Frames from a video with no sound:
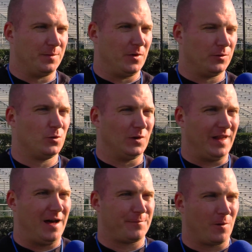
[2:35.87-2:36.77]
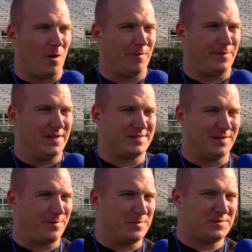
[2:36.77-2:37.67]
to be able to do a lot for offense.
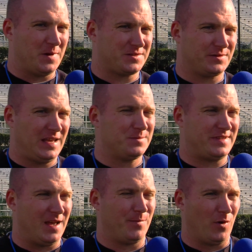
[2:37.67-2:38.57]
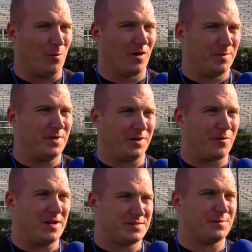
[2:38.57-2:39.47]
And from a special team standpoint, we're going to be an
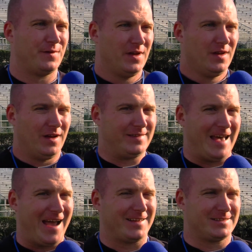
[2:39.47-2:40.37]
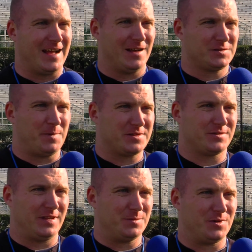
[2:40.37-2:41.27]
aggressive attacking style
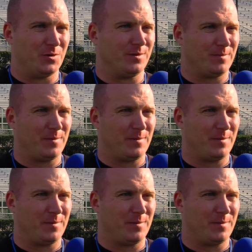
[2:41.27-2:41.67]
special teams unit.